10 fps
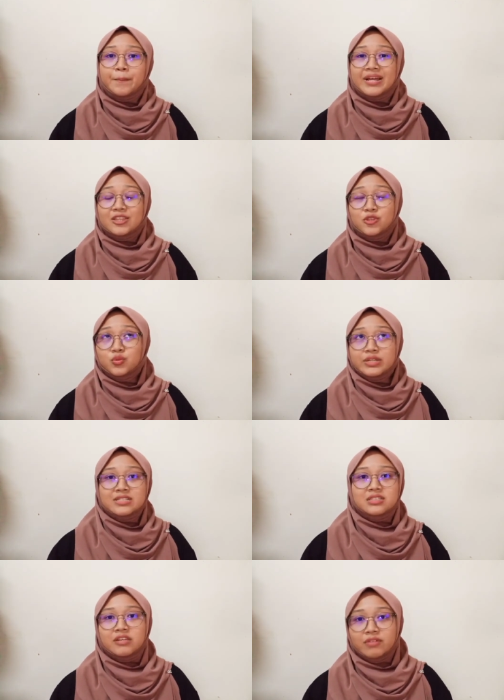but 2
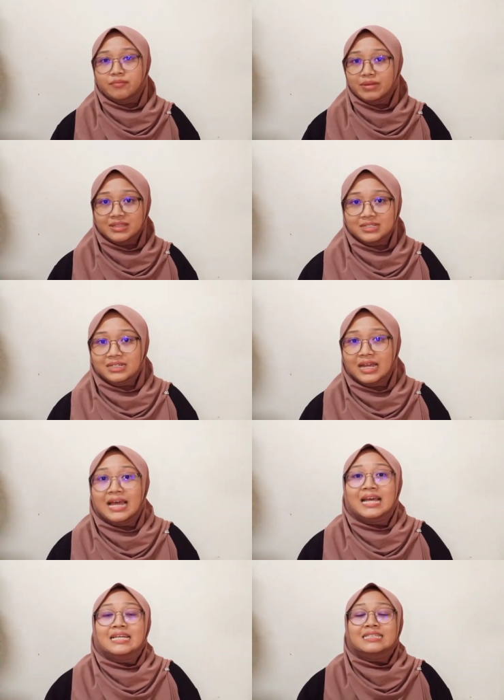is even better,
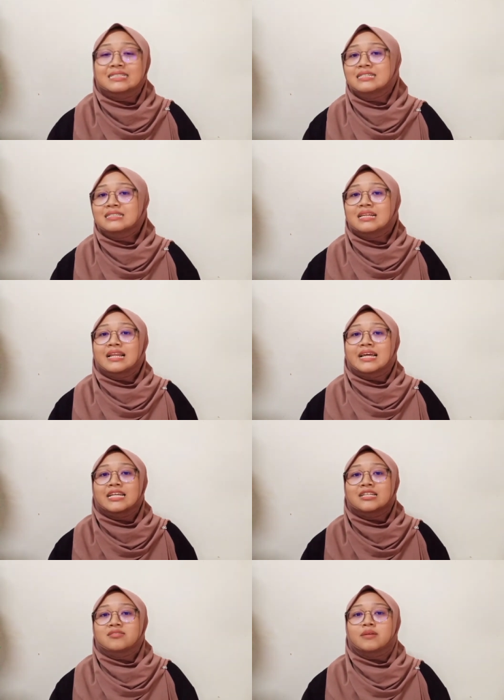since the light
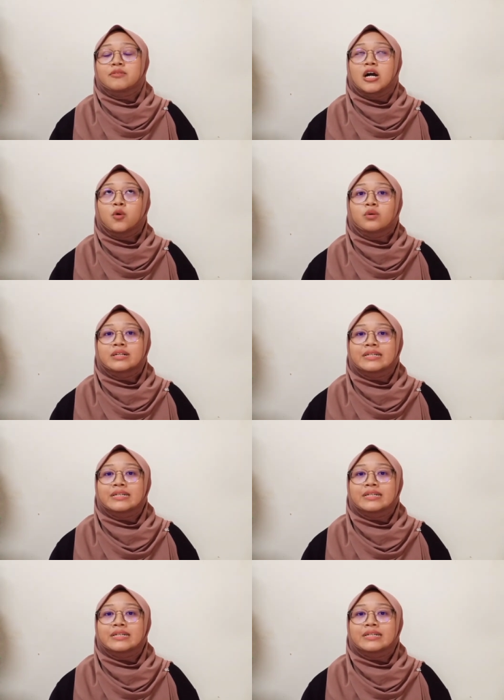interrupts our